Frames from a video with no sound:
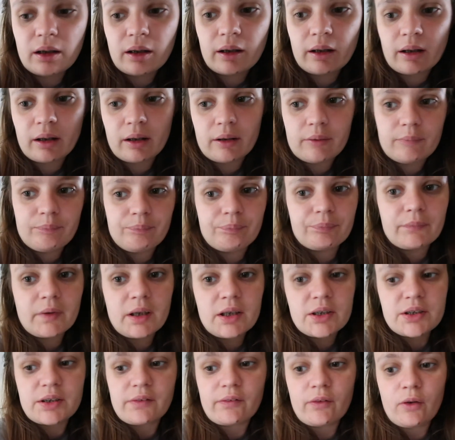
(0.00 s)
because um,
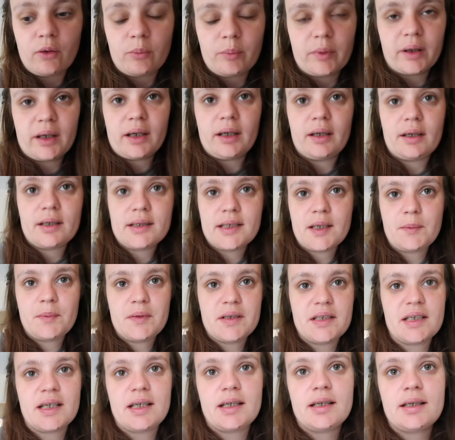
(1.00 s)
I've got my
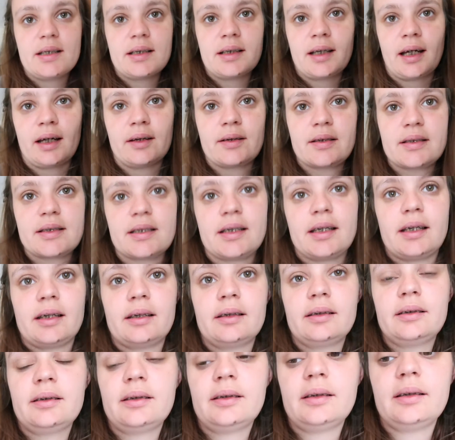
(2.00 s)
CBT counselling
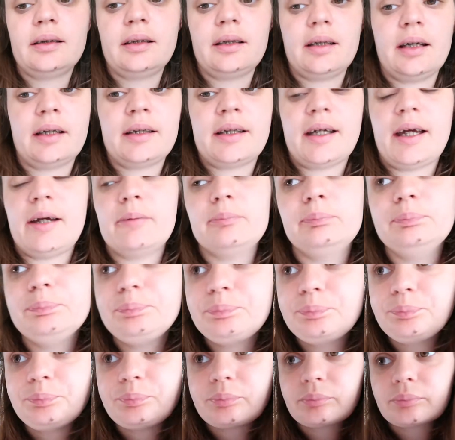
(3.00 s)
again
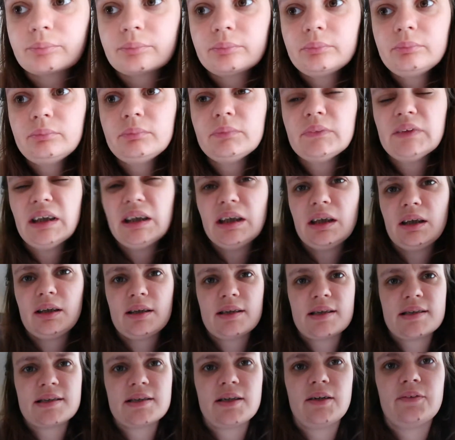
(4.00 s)

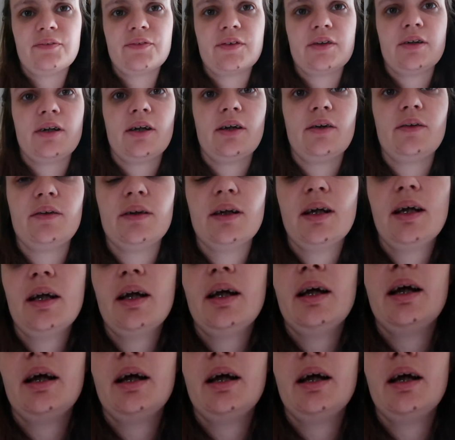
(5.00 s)
this afternoon